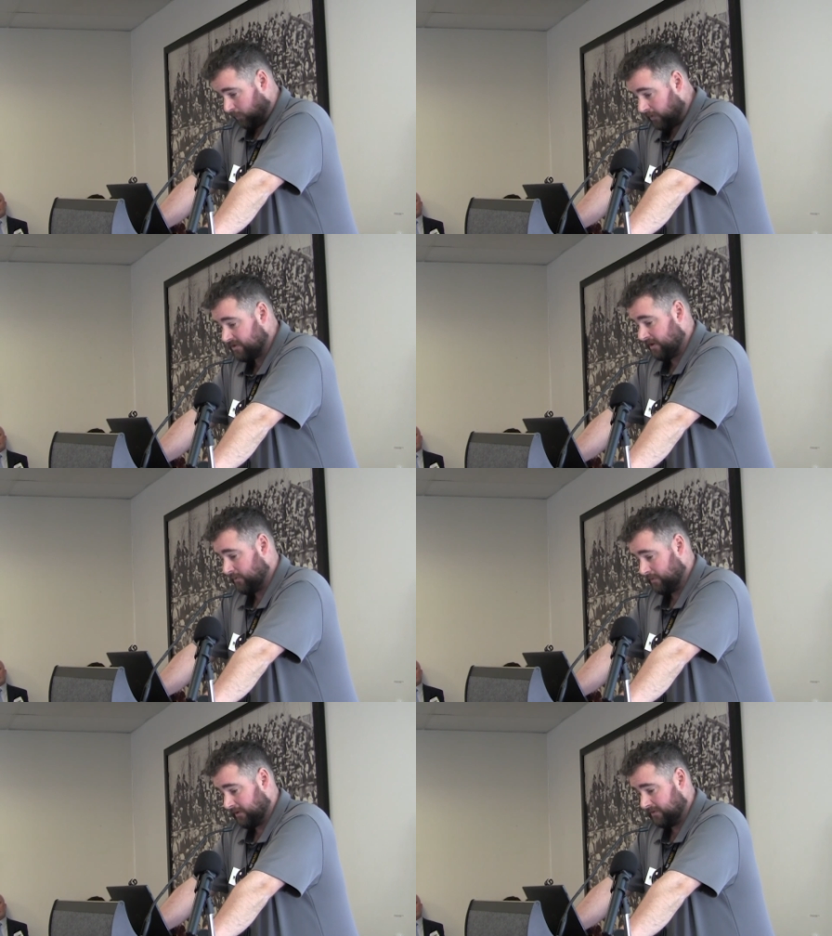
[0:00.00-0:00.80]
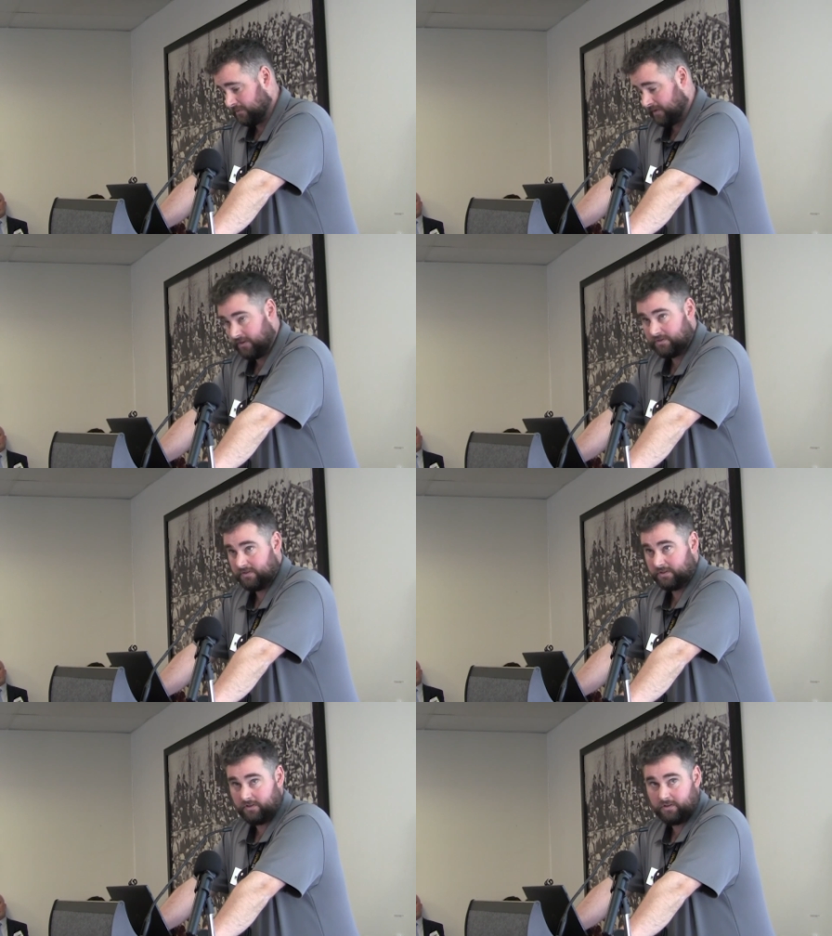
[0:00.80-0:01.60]
What genuine
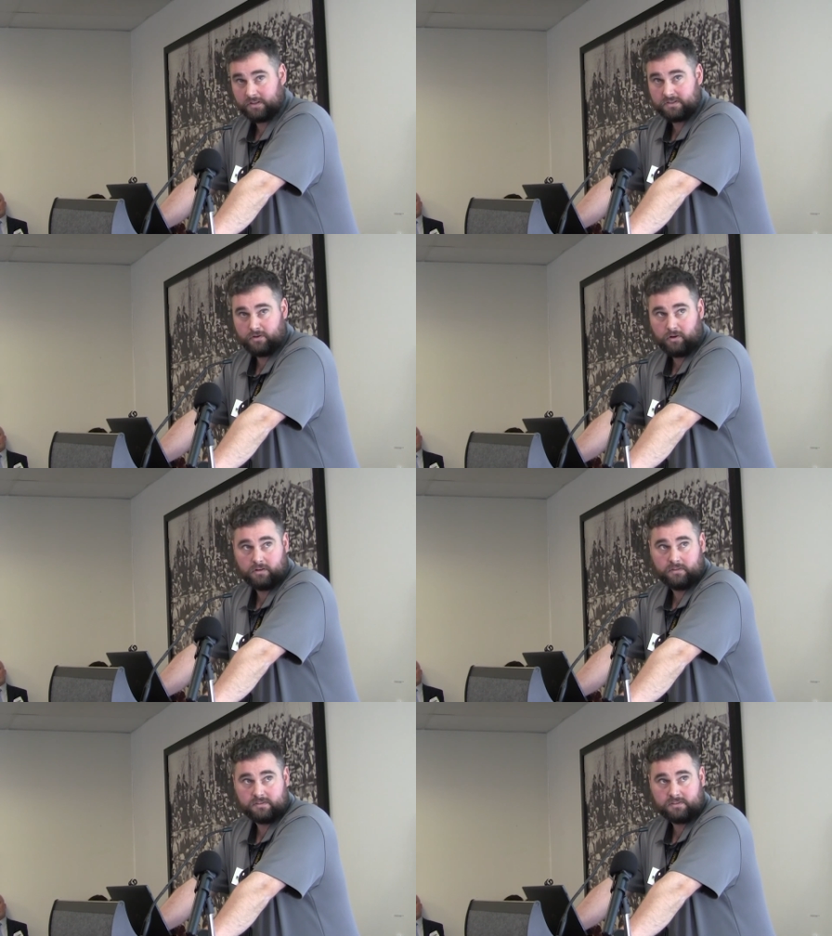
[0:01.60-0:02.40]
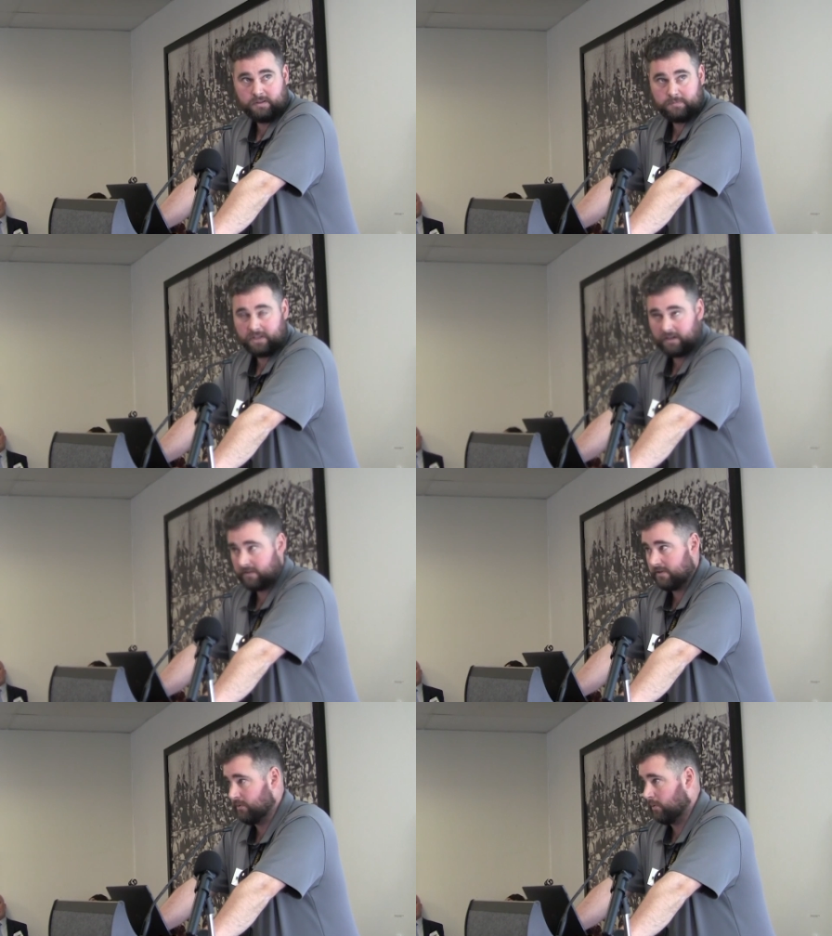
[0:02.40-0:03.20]
consultation has occurred? It's not slipped
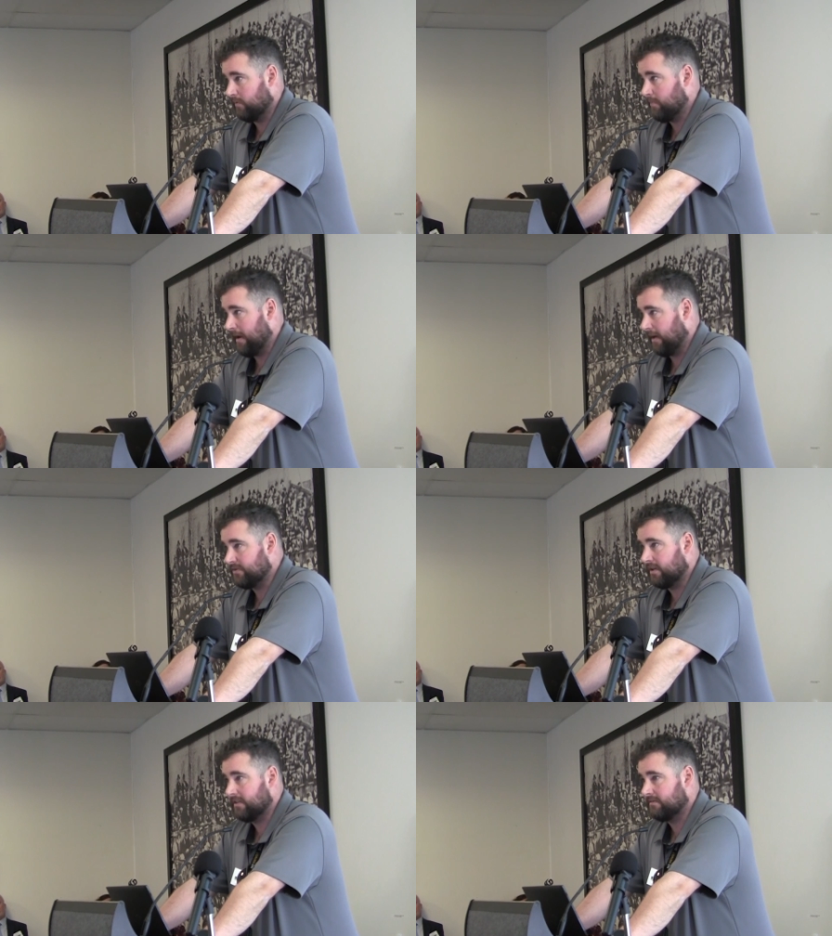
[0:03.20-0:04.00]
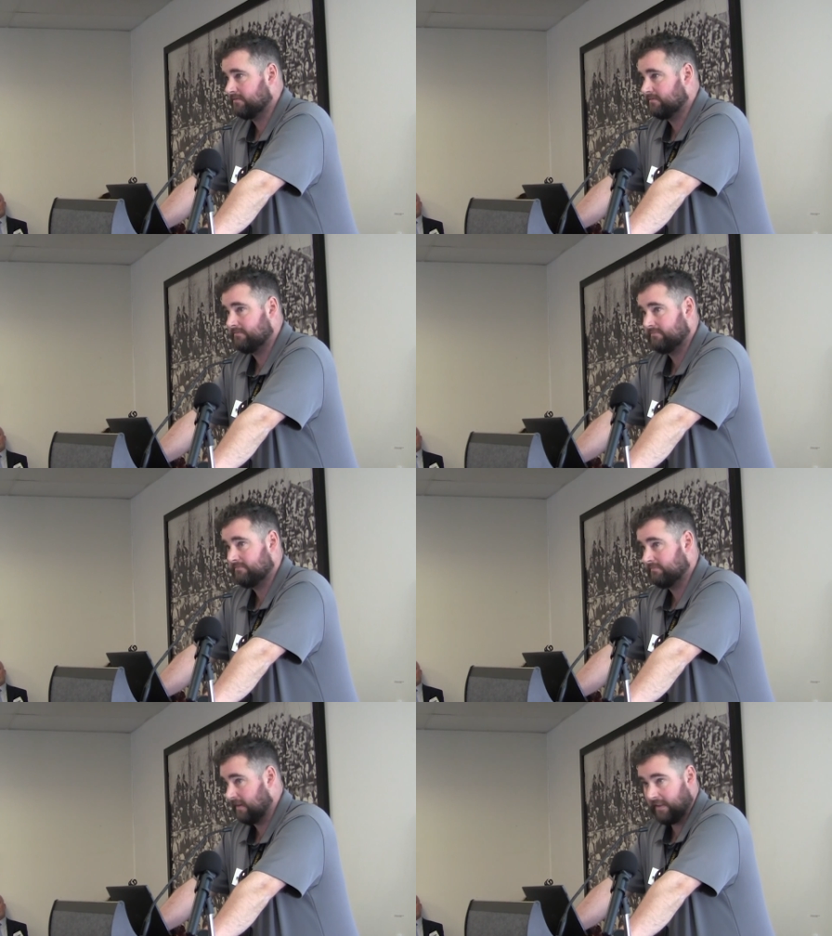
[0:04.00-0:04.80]
under the door of a manager
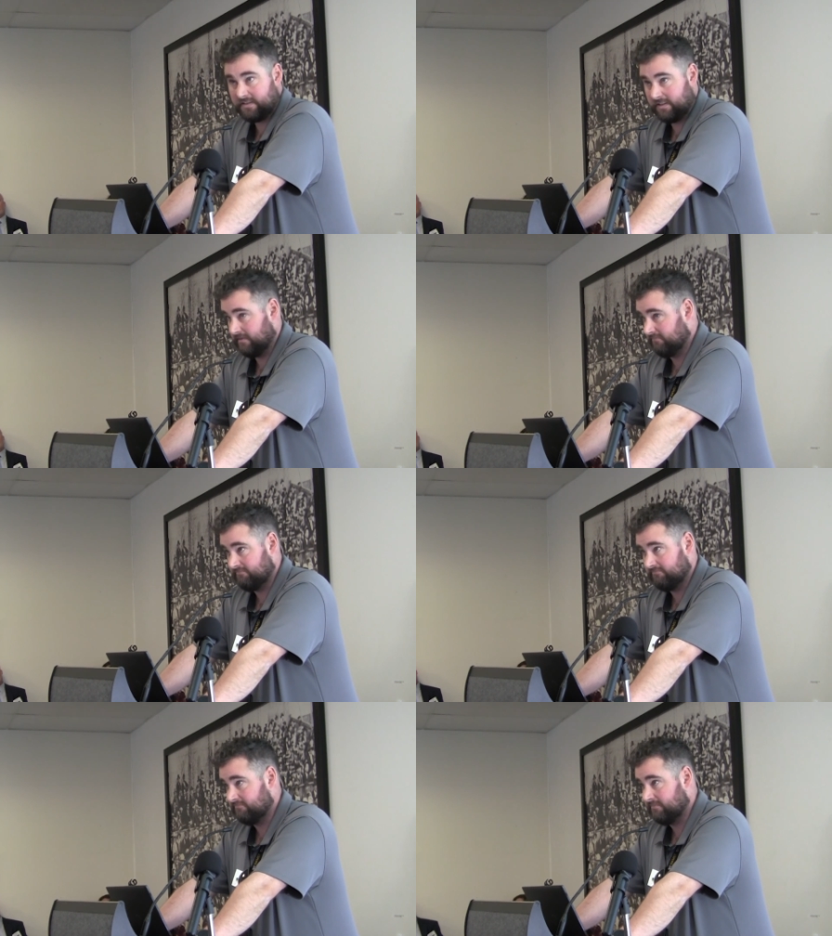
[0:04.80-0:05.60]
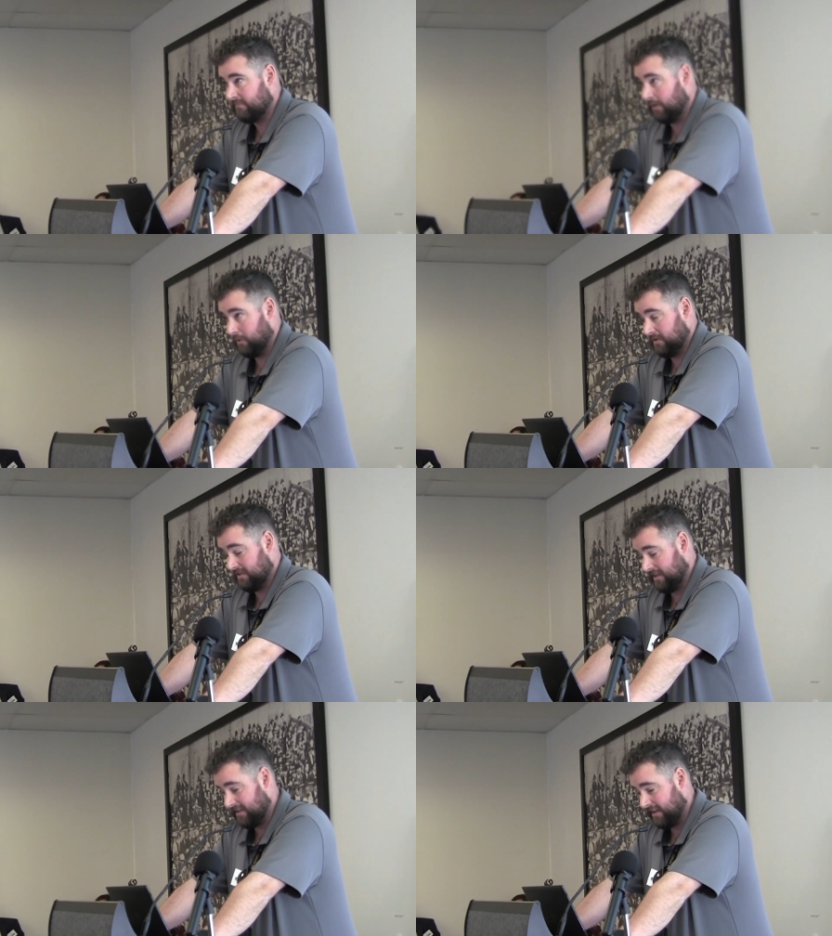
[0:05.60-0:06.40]
and that's it. I want to
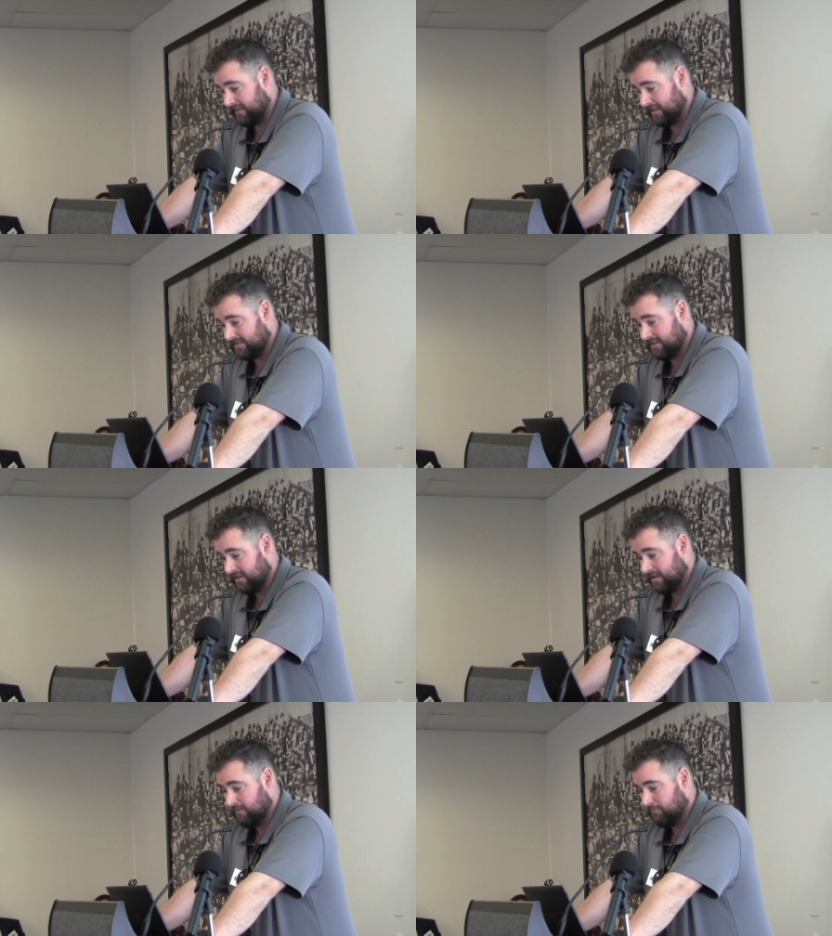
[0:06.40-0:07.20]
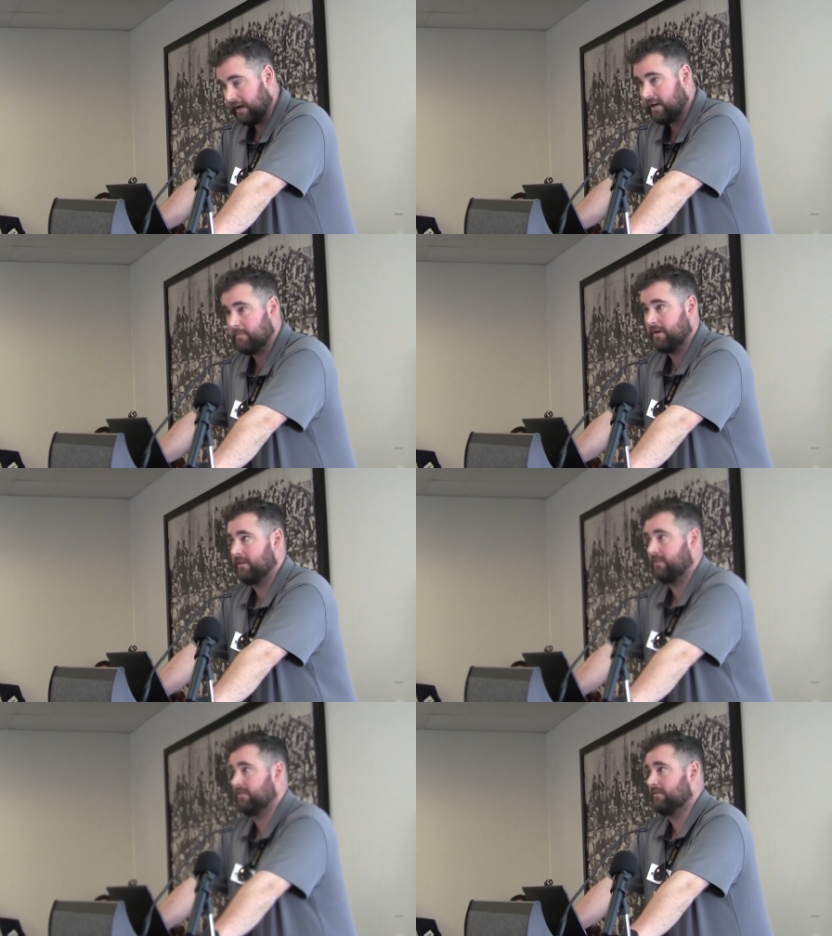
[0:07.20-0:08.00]
see that there's meeting
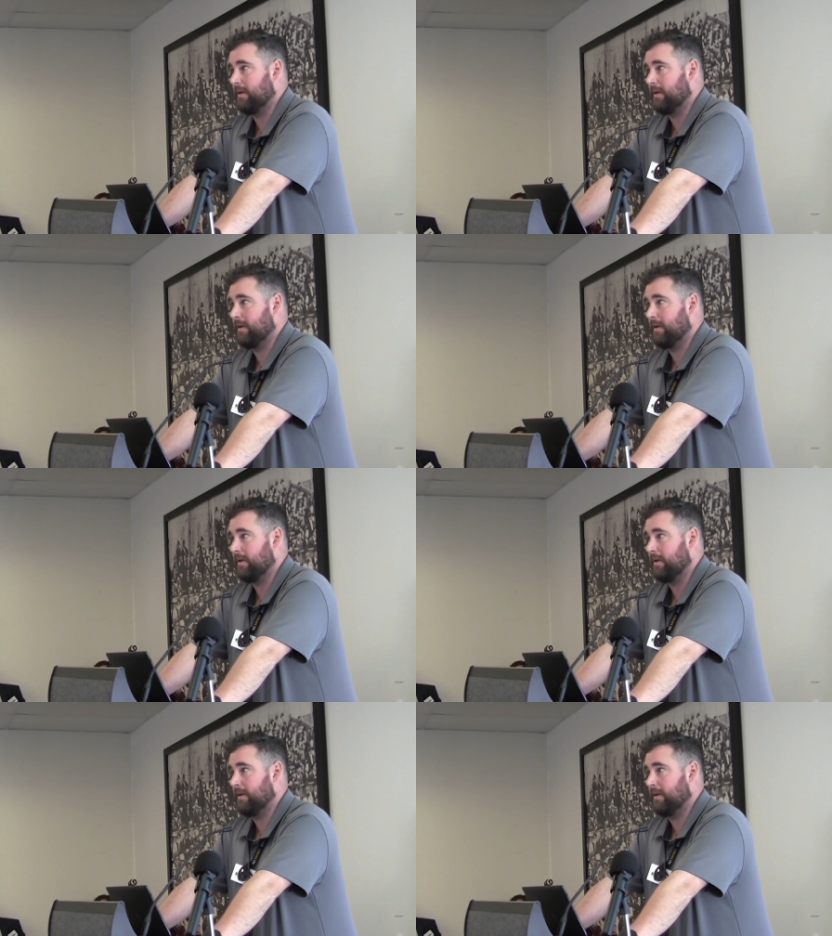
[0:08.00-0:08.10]
minutes.